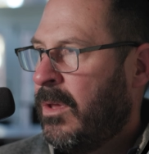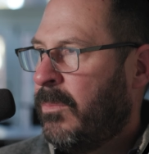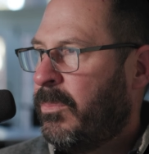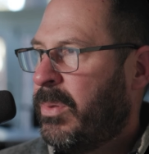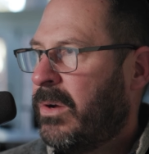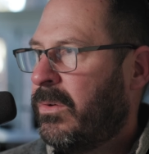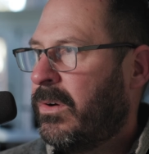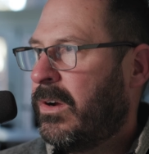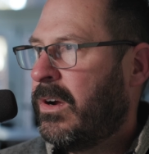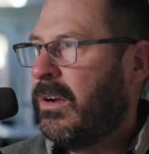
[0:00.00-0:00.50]

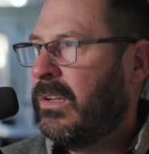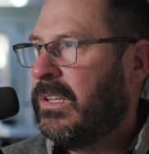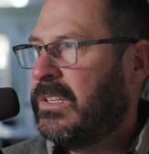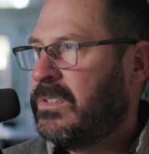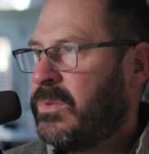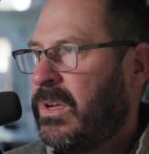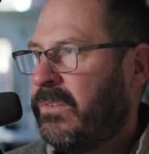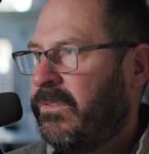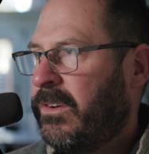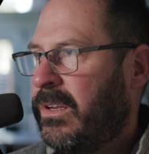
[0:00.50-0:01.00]
But
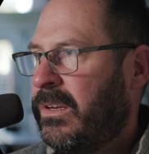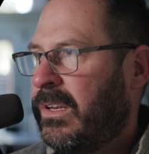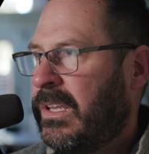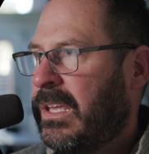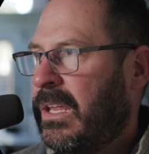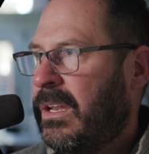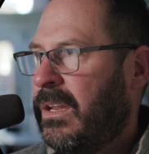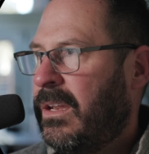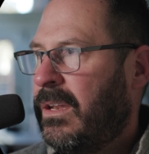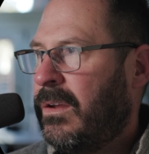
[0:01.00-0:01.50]
regardless, we have our
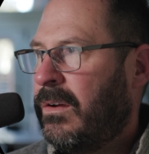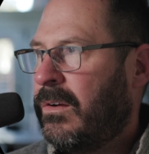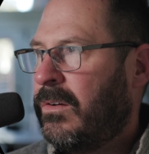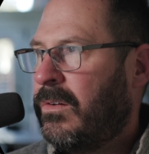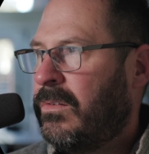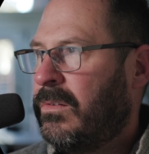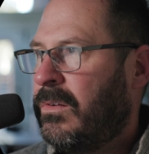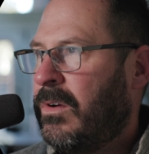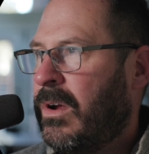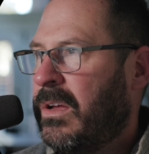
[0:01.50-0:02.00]
indicated our
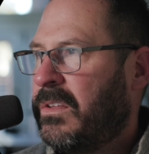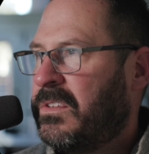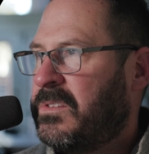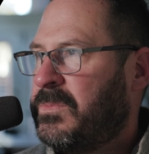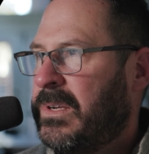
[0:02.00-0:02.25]
ground